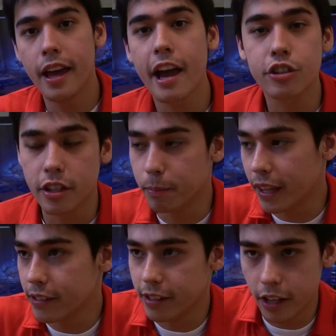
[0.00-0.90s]
I actually
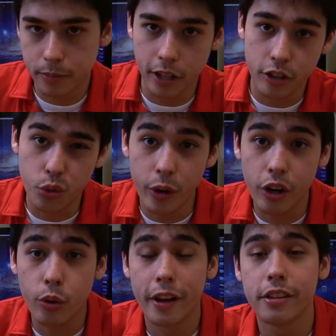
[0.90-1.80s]
made this announcement on
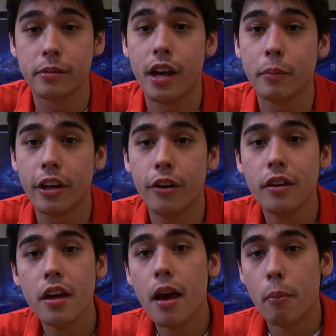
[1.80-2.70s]
Twitter quite some time
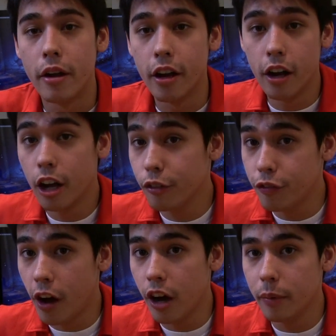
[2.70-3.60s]
ago, but not all of you
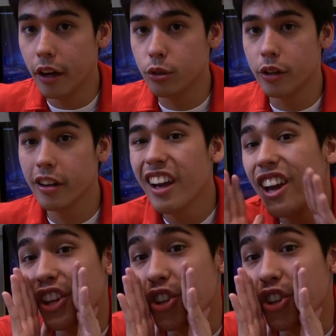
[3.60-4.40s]
follow me on Twitter.